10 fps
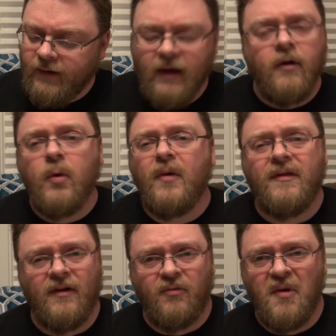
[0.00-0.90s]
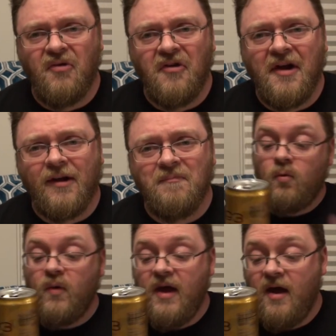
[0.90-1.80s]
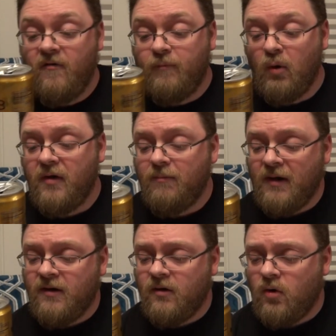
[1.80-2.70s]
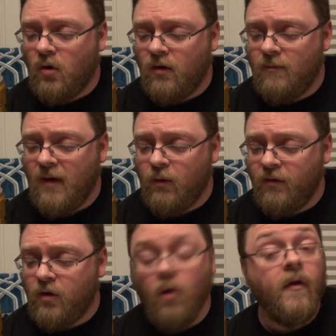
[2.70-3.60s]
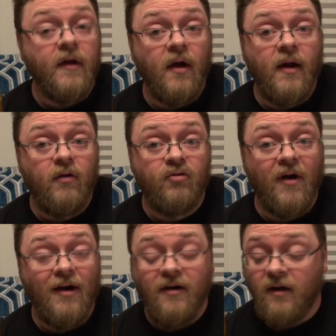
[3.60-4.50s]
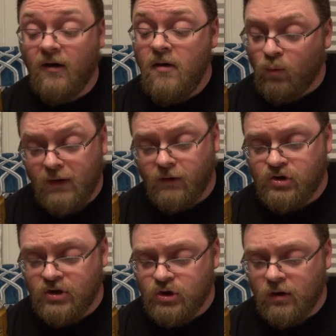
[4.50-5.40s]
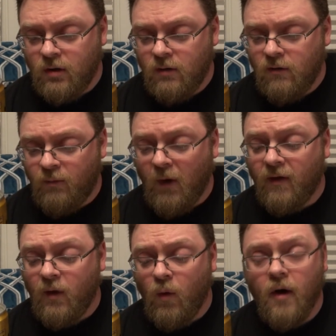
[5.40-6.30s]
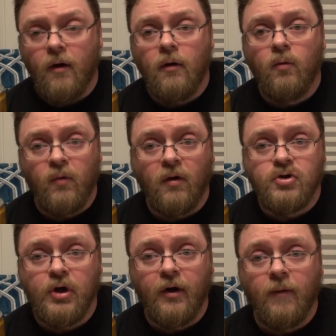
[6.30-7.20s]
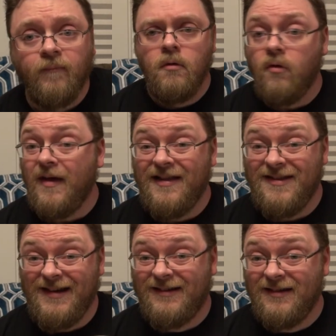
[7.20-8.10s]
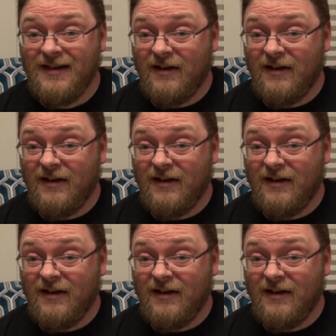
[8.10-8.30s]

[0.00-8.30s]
I don't know what that smells like. We have boldly blended cola made with kola nut extract again, real ginger, sparkling water, real sugar. So that's it.